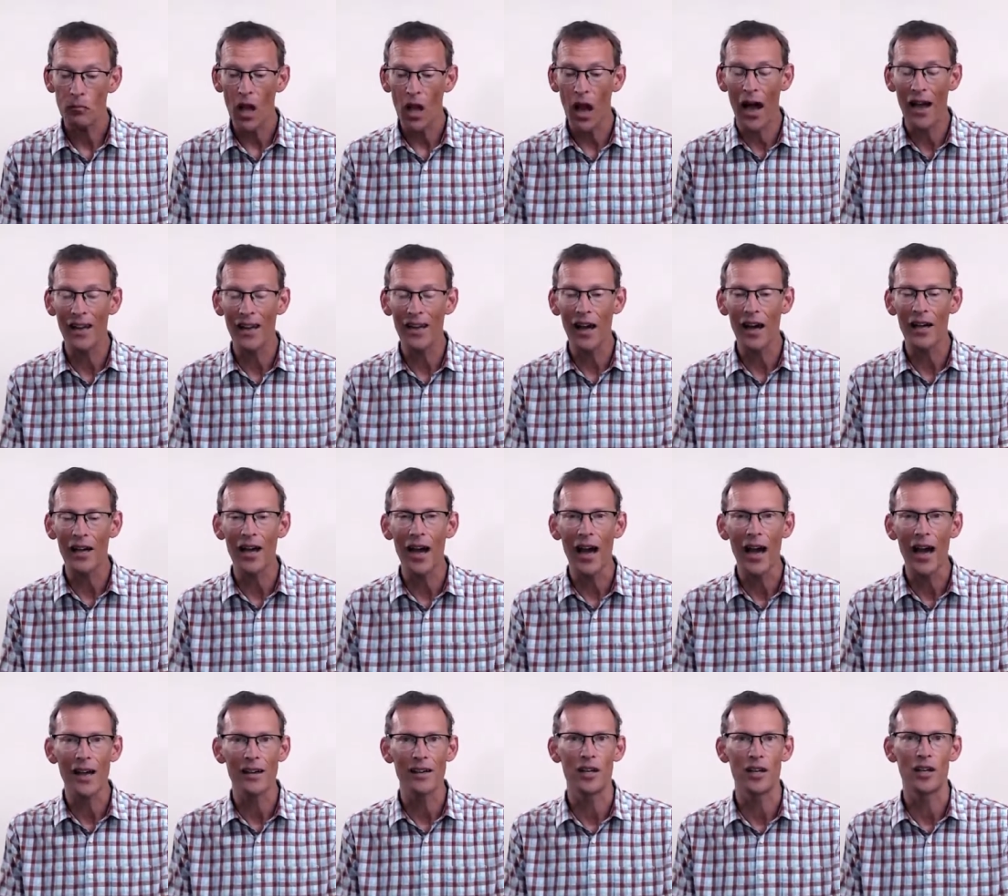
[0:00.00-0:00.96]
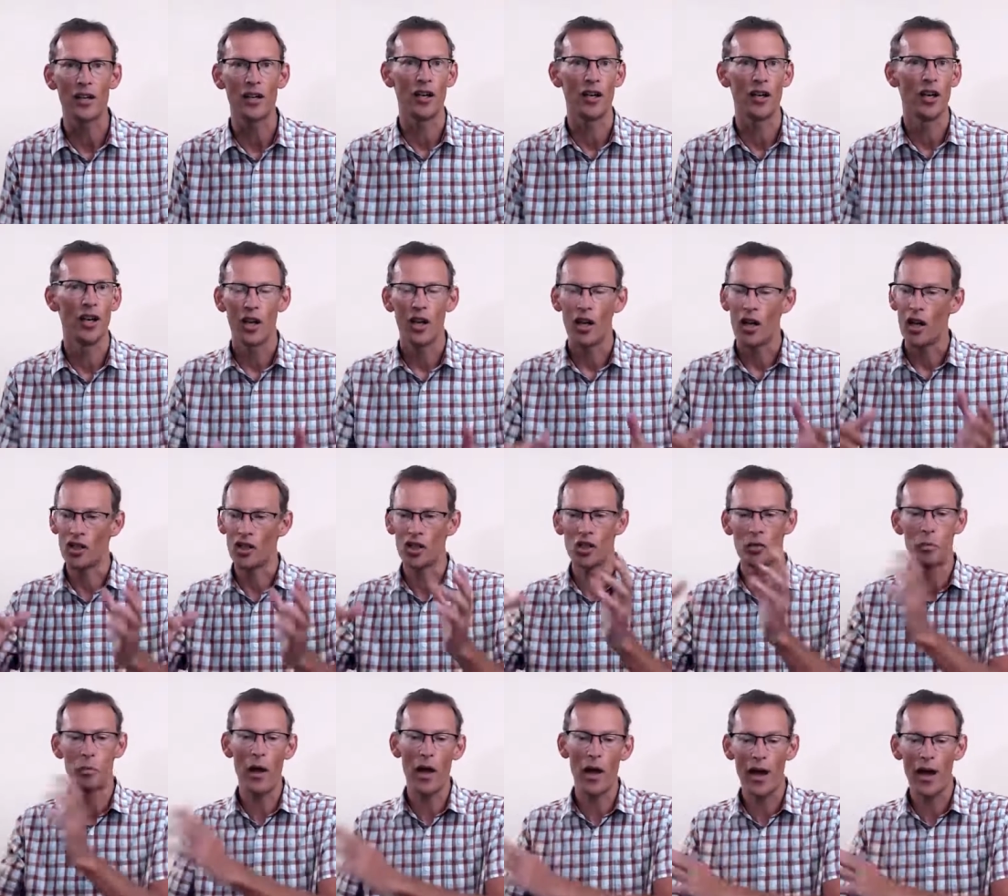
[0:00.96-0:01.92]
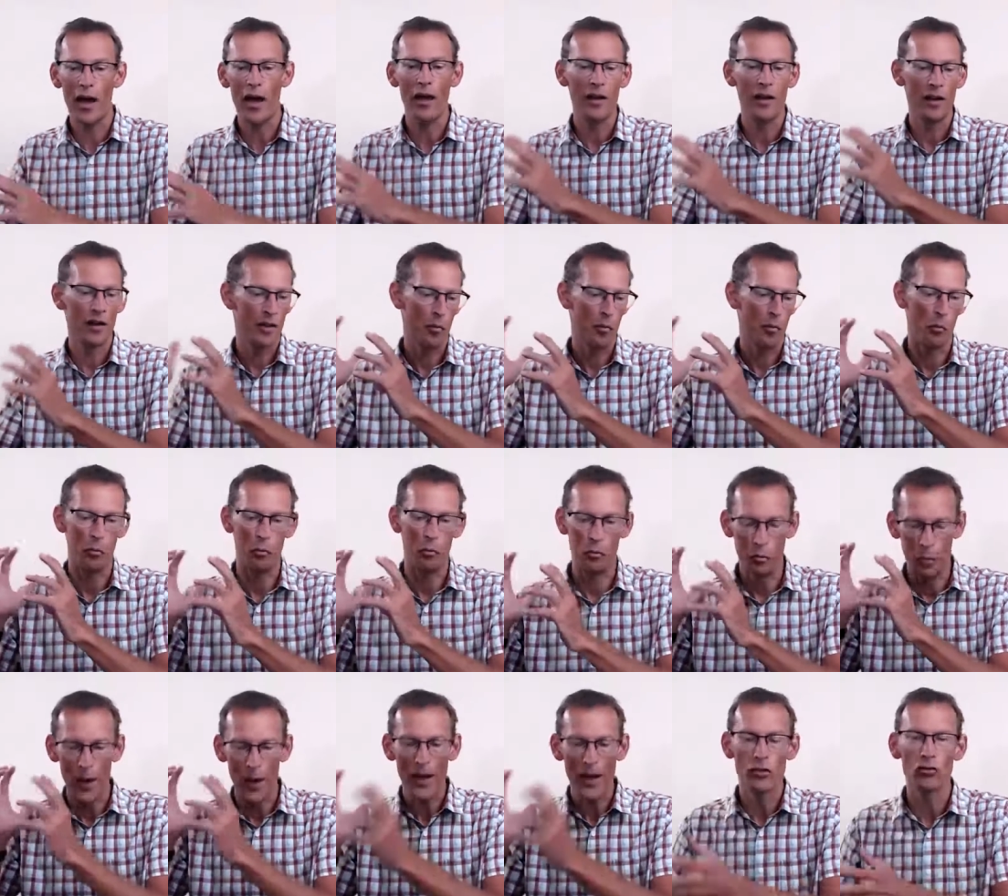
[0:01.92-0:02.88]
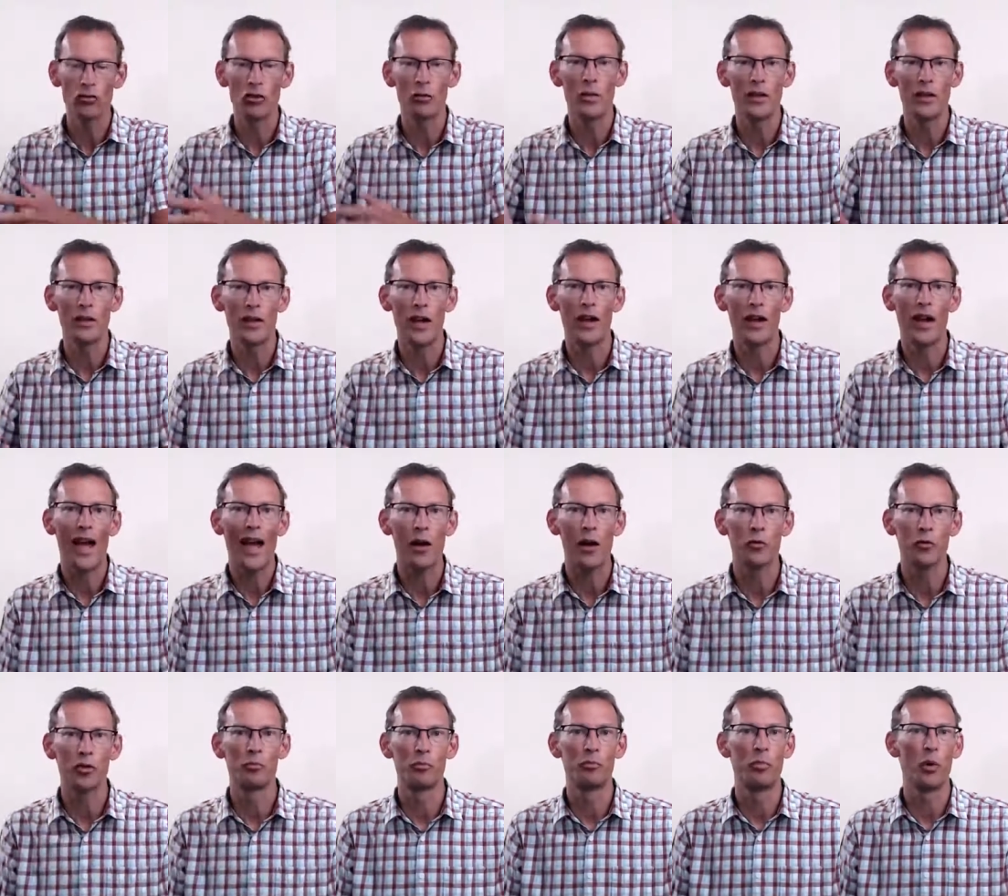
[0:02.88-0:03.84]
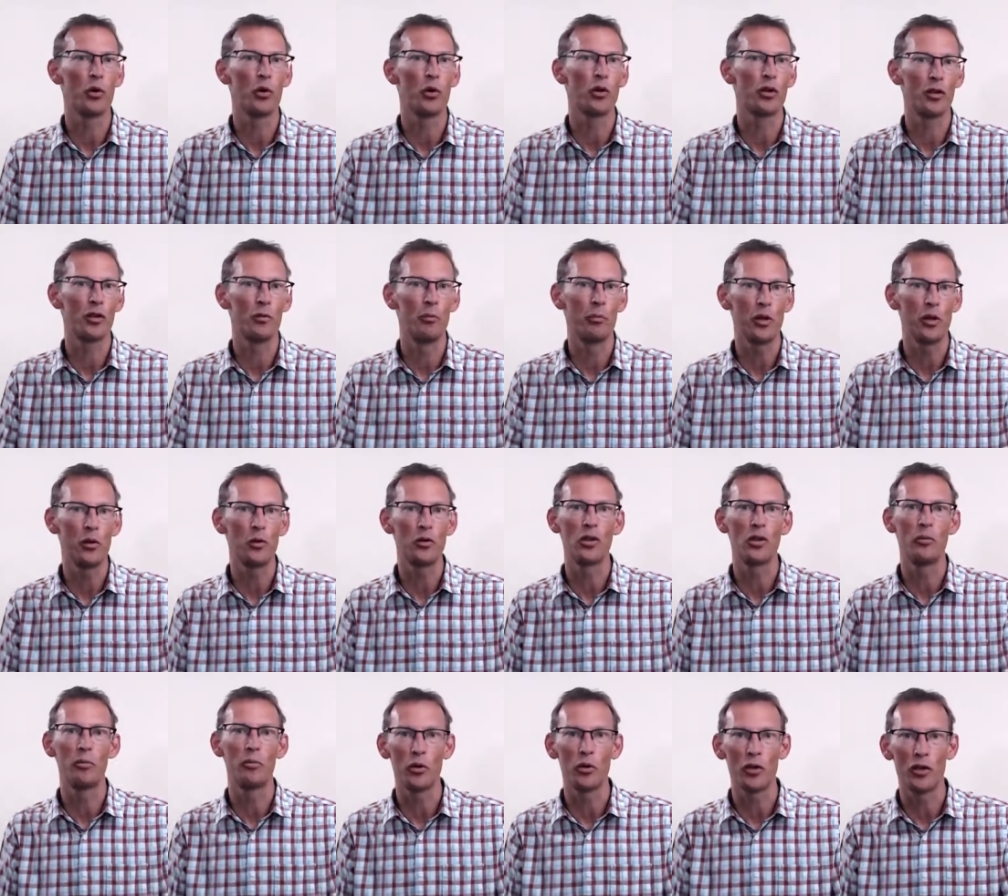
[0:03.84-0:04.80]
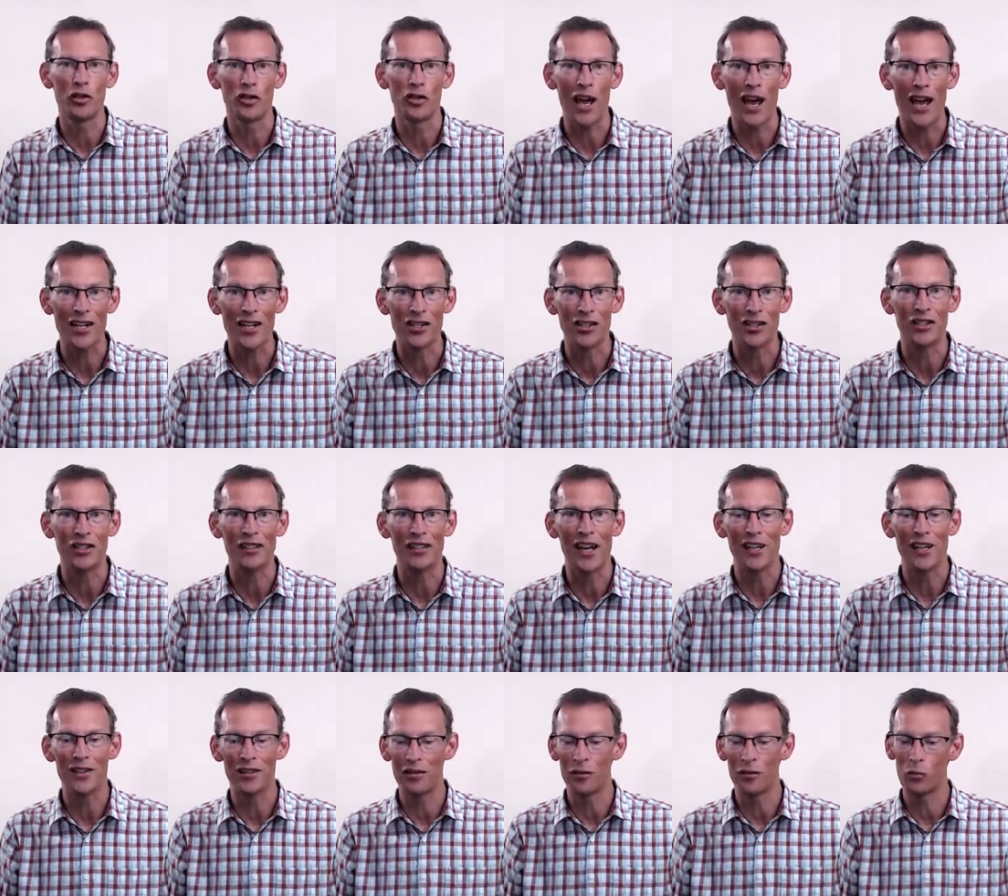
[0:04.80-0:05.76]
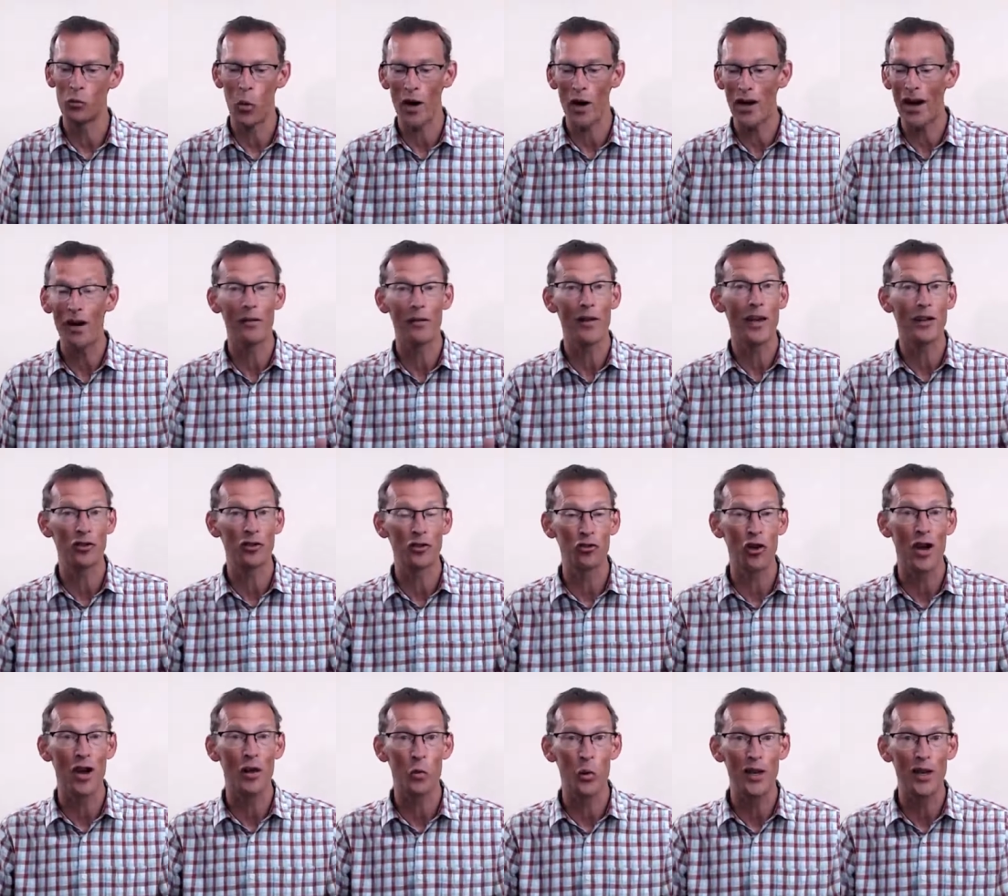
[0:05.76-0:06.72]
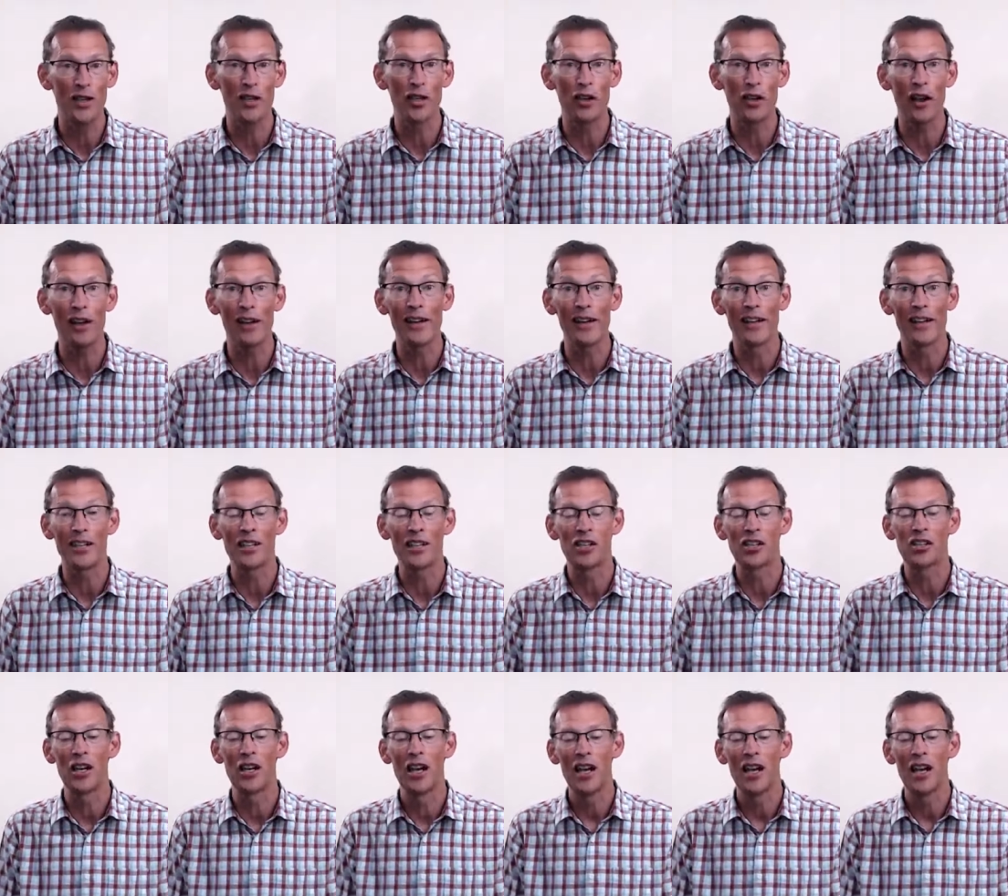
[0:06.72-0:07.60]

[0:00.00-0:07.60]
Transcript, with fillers: I, I had a, a spare bedroom in the house, bought a computer, bought a desk, and then went out there to try and win clients.